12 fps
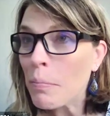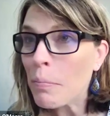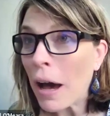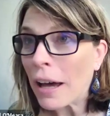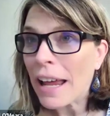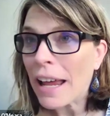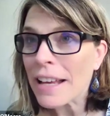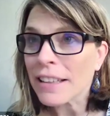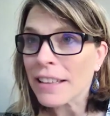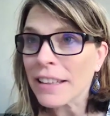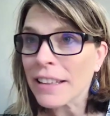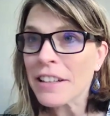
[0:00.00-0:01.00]
But as
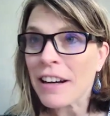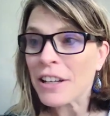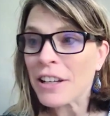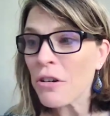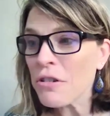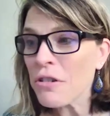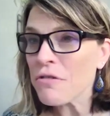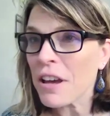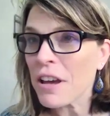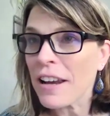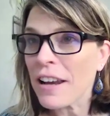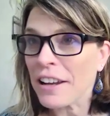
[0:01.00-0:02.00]
a leader, I know you
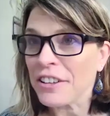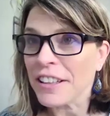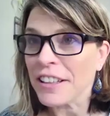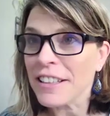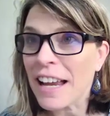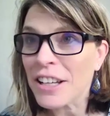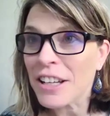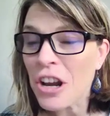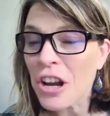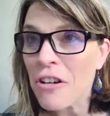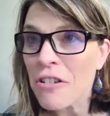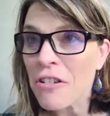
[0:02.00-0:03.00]
can handle it. I
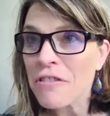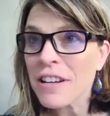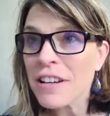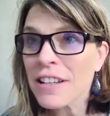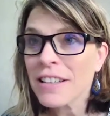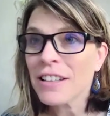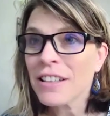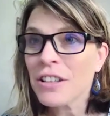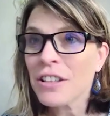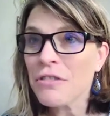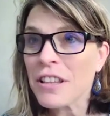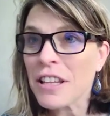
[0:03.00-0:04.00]
know
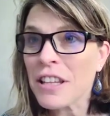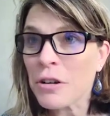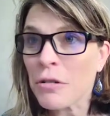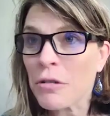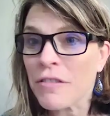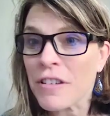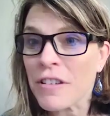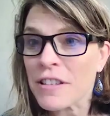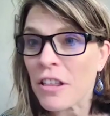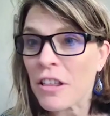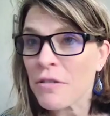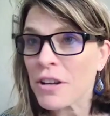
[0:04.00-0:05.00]
you are in the inquiry of this,
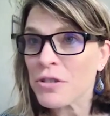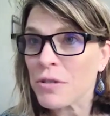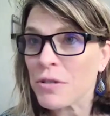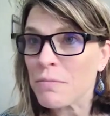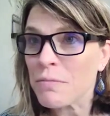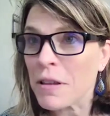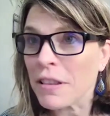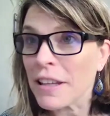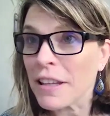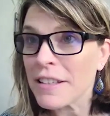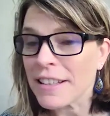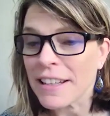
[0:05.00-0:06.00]
and otherwise you wouldn't be
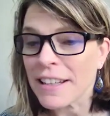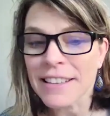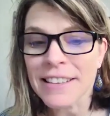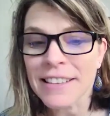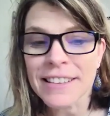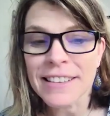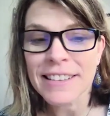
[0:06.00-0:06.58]
listening.